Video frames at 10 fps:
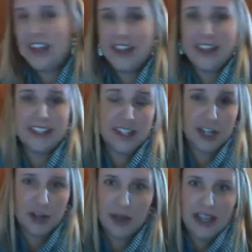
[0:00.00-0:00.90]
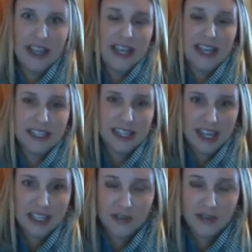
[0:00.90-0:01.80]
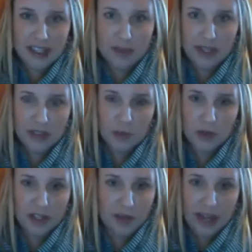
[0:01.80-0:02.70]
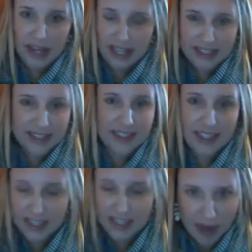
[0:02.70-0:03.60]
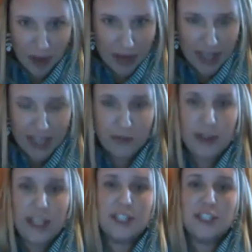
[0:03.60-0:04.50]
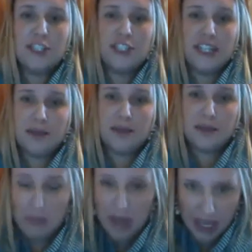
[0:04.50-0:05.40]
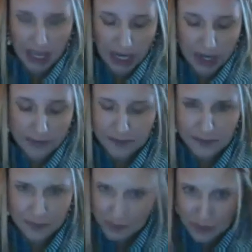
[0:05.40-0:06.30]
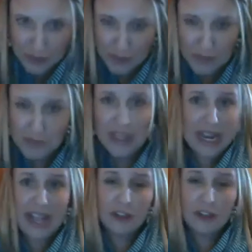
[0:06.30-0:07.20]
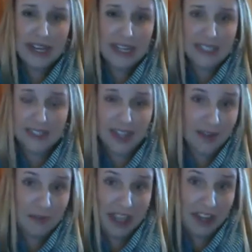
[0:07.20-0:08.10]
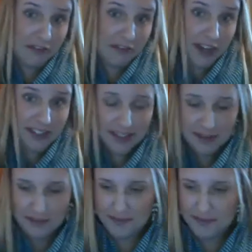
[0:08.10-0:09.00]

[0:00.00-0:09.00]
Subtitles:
Like that's, in today's fast-paced world, I mean, it's about making relationships, and I look at it as making friends.